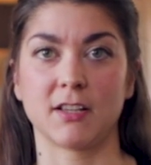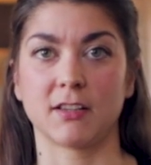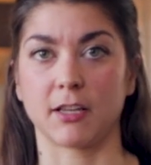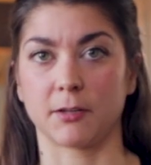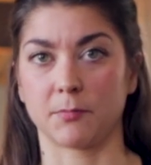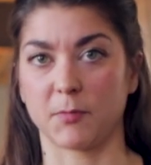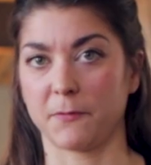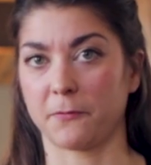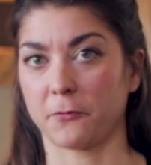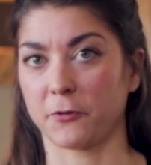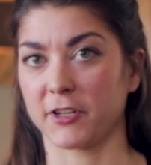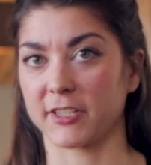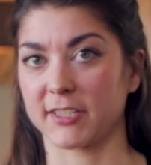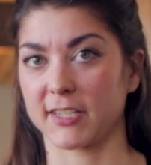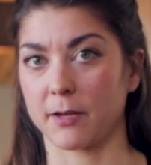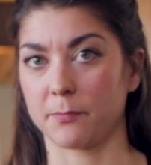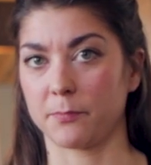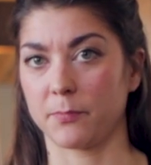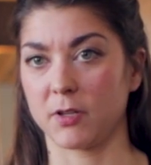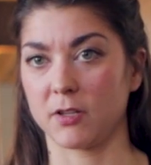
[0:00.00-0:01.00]
Like me, for
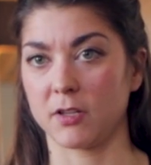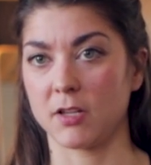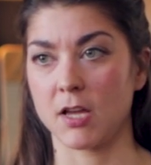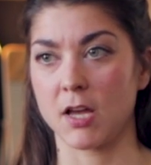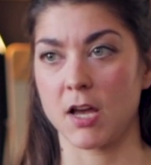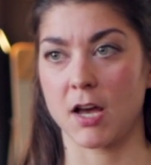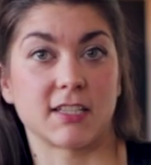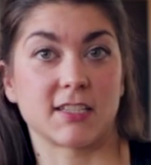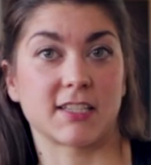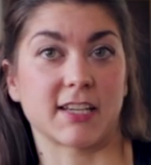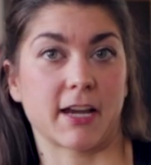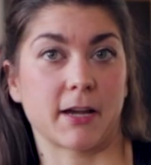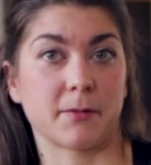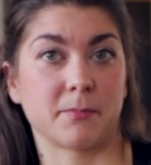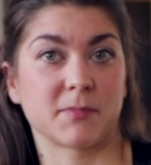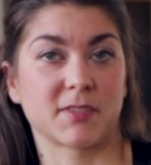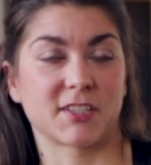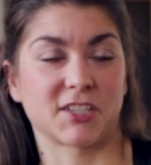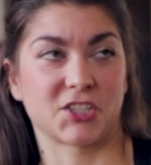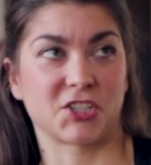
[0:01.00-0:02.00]
example, since
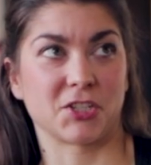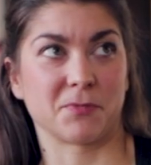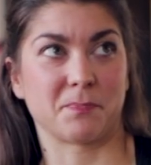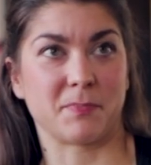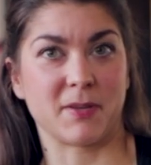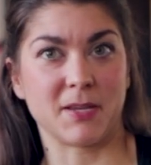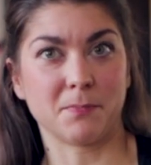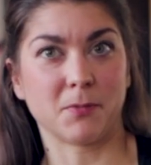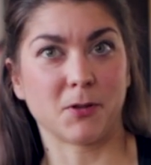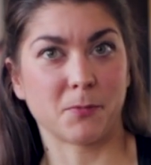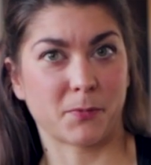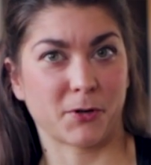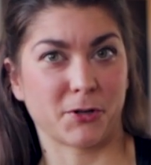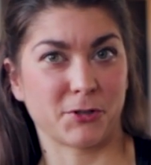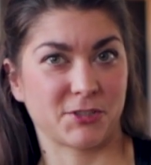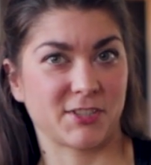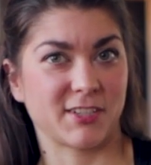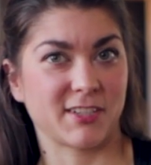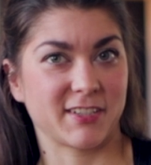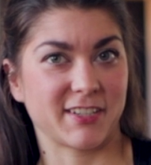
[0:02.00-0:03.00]
I'm such a people
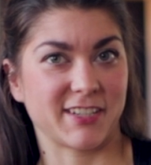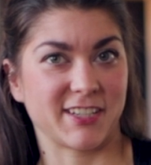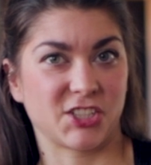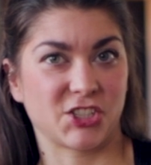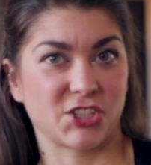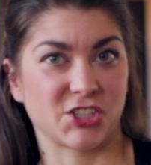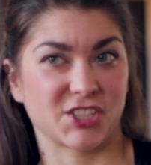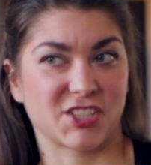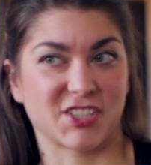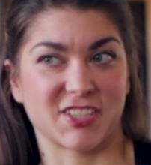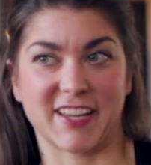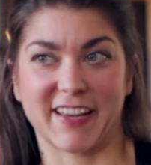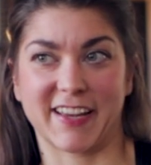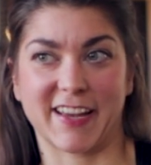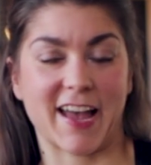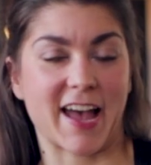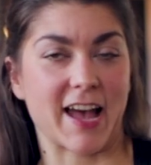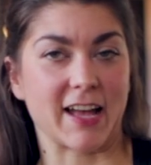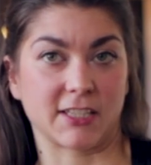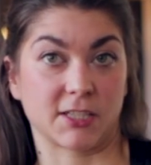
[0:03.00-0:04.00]
person, it just
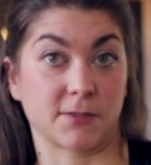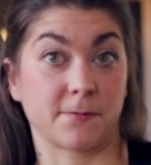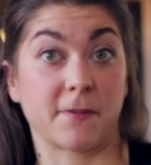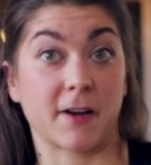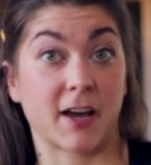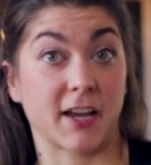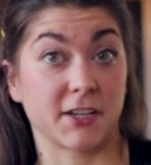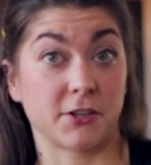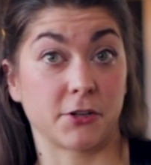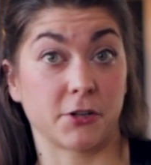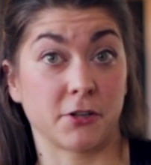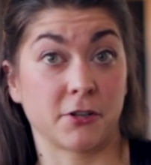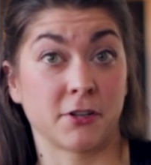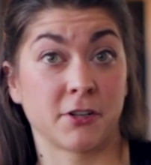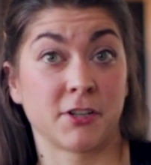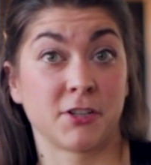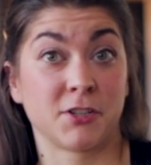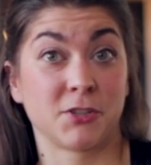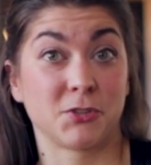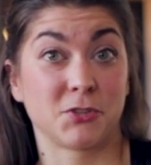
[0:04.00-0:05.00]
adds
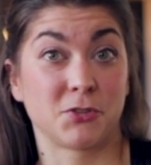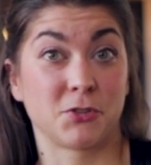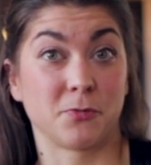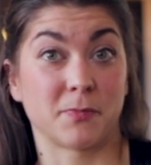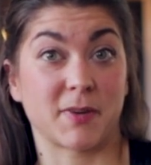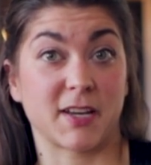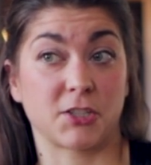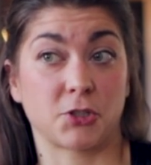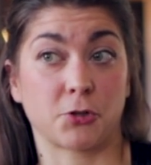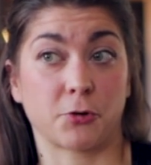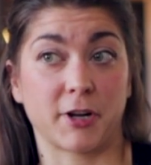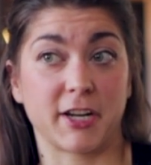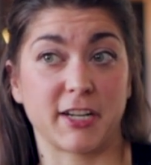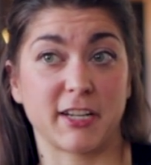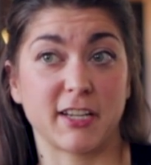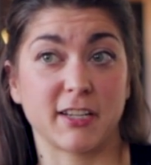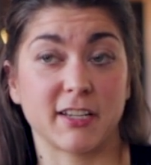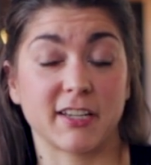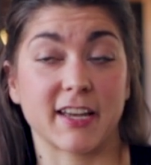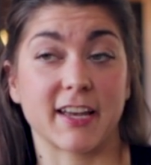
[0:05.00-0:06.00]
fire to my
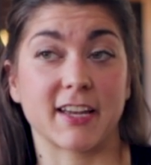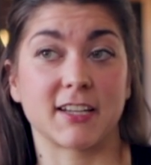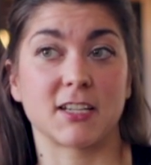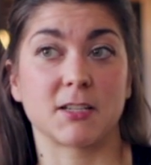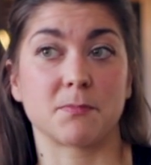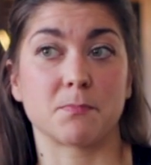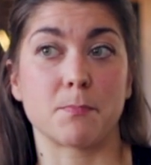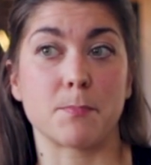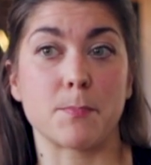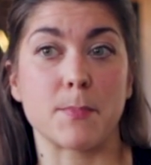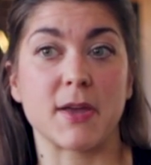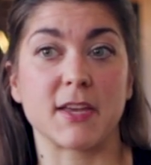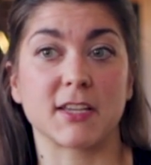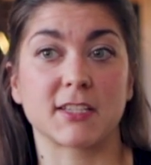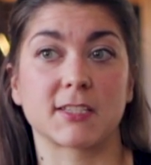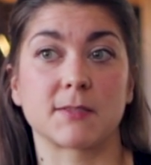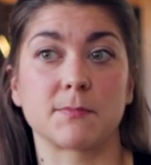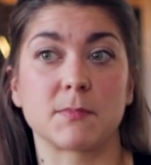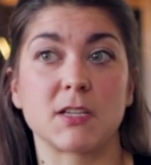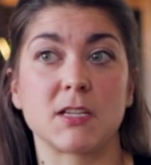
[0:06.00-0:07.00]
training and it
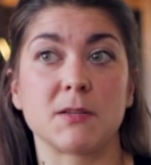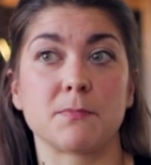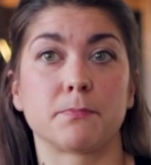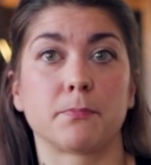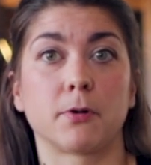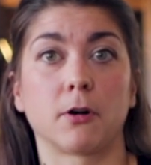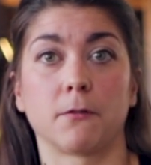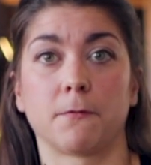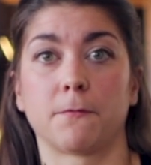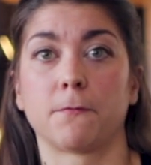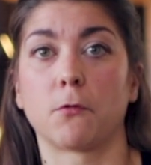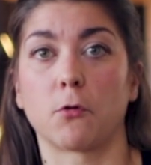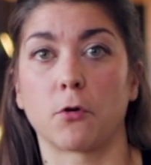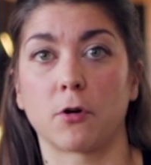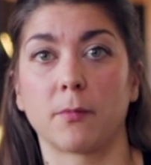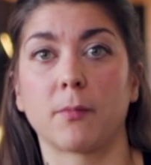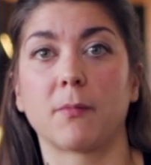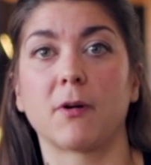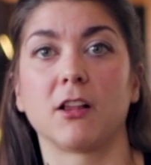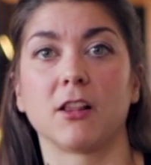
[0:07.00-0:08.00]
makes me
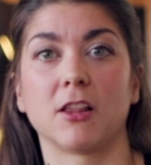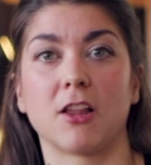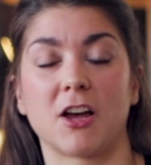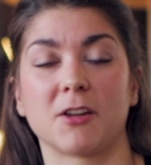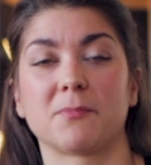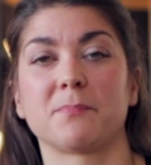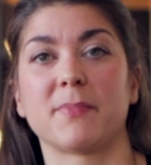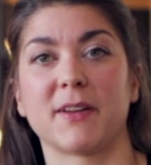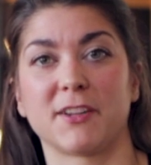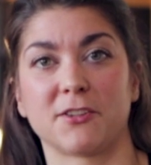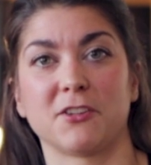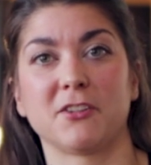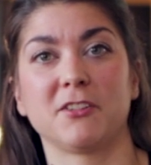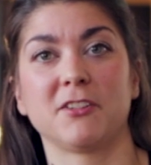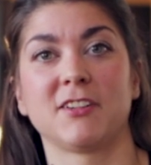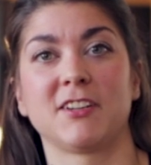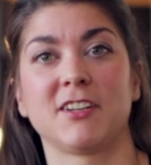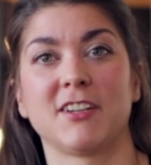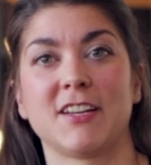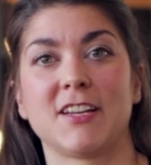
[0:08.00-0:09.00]
perform a lot
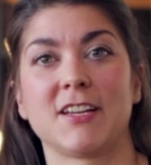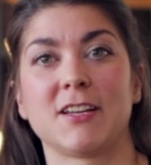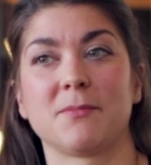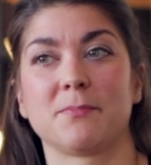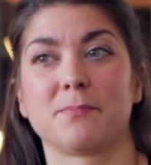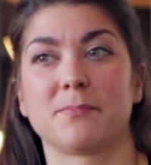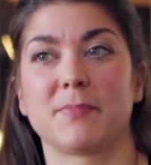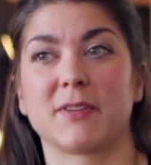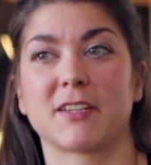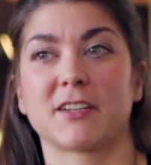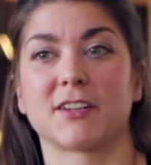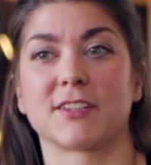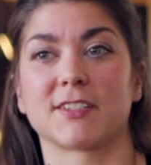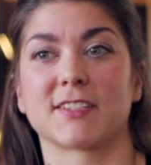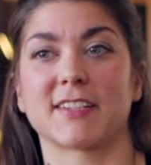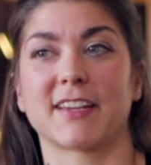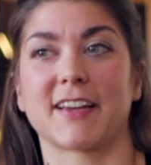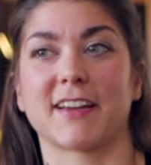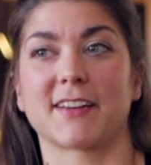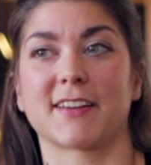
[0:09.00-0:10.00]
better
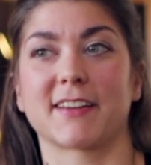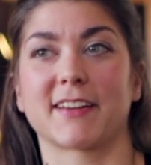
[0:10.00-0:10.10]
because